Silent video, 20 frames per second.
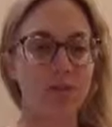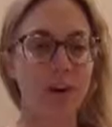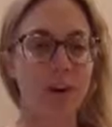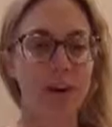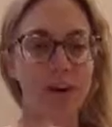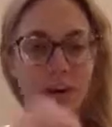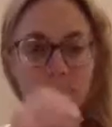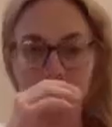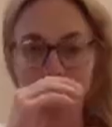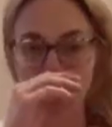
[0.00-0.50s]

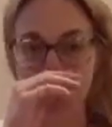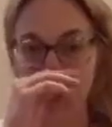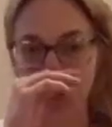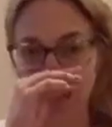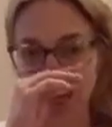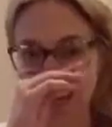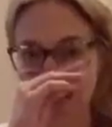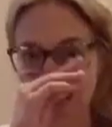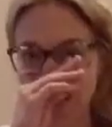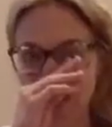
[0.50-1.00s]
talking about
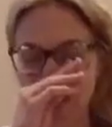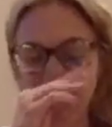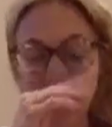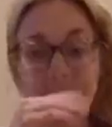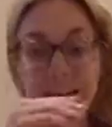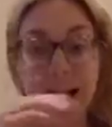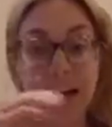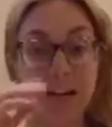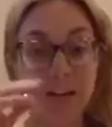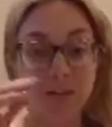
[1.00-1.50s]
change.
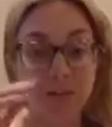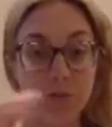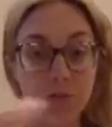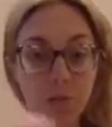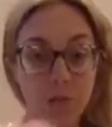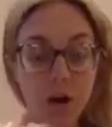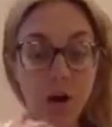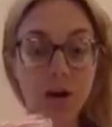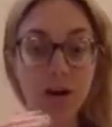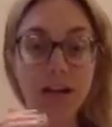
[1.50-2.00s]
And if
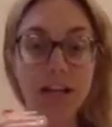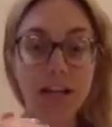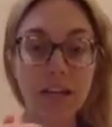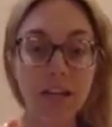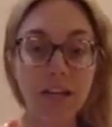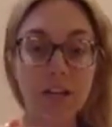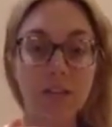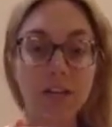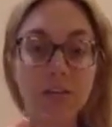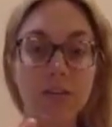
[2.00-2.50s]
you are
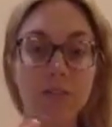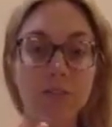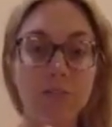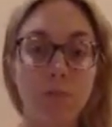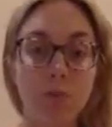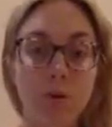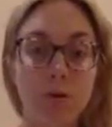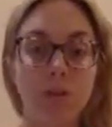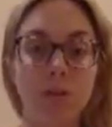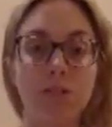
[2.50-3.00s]
it's
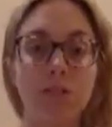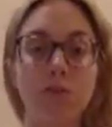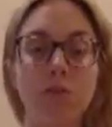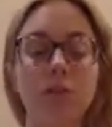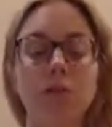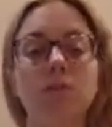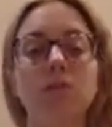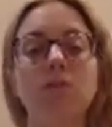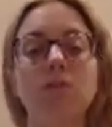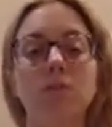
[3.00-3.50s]
important to
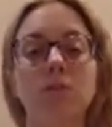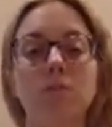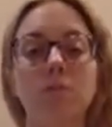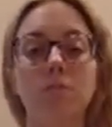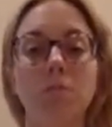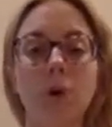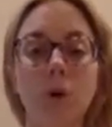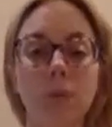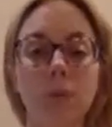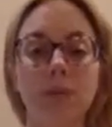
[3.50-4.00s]
notice those
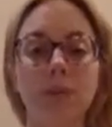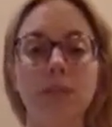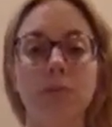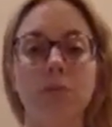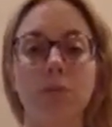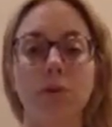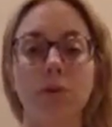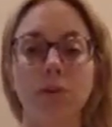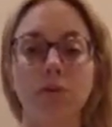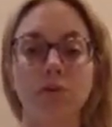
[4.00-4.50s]
moments
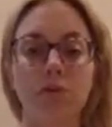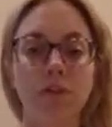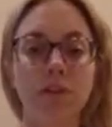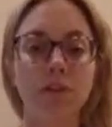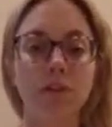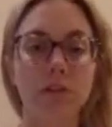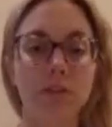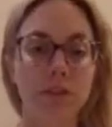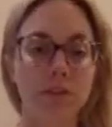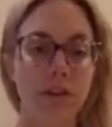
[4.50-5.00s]
where you
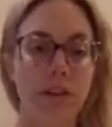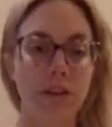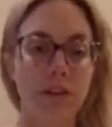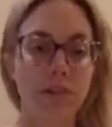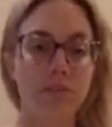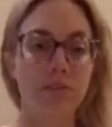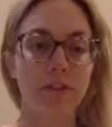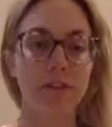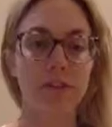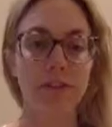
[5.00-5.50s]
feel safe
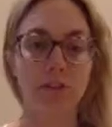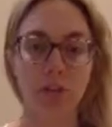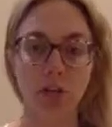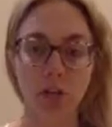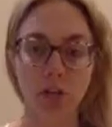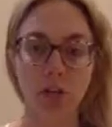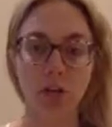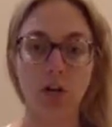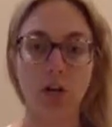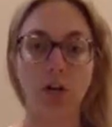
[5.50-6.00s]
and
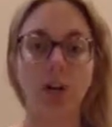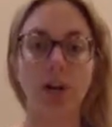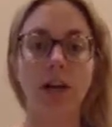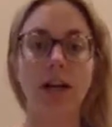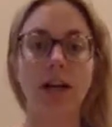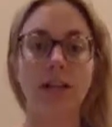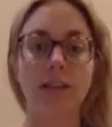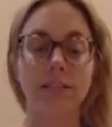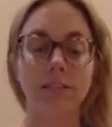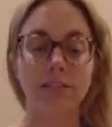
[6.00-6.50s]
secure
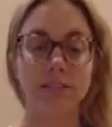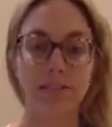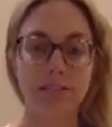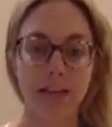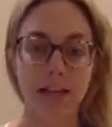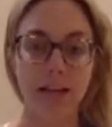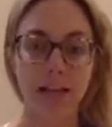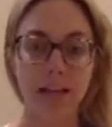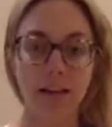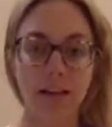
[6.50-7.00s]
and
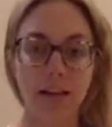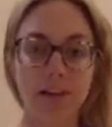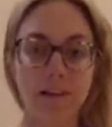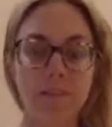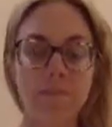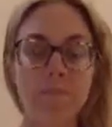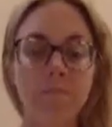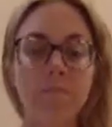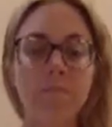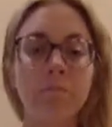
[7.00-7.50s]
steady.
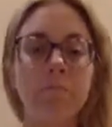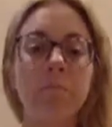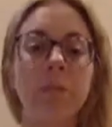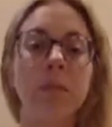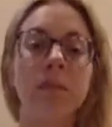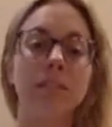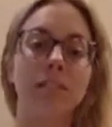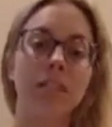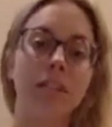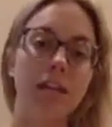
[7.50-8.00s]

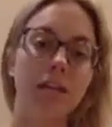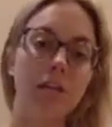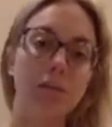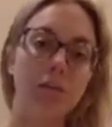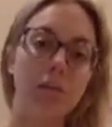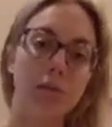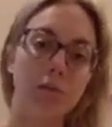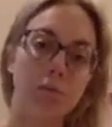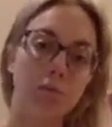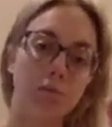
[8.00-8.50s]
Because then you
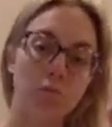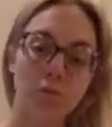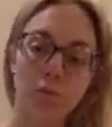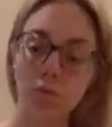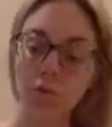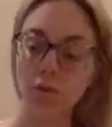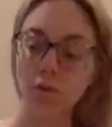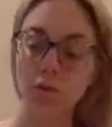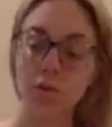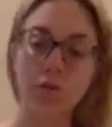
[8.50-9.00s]
can
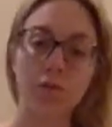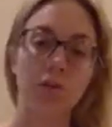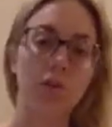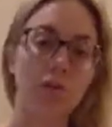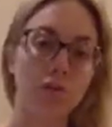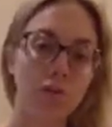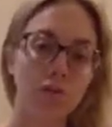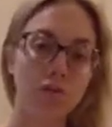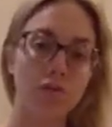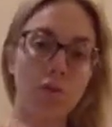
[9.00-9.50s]

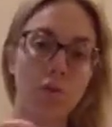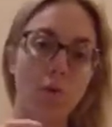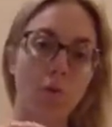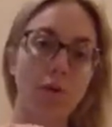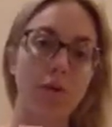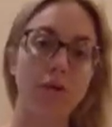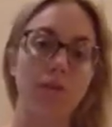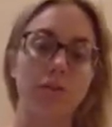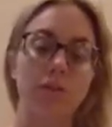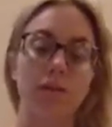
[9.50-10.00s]
use your
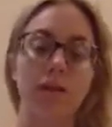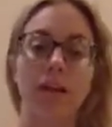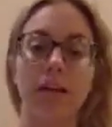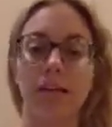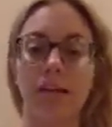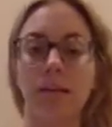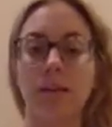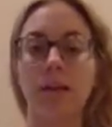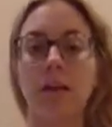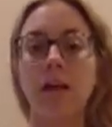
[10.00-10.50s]
oils
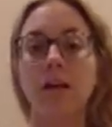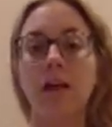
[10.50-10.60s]
and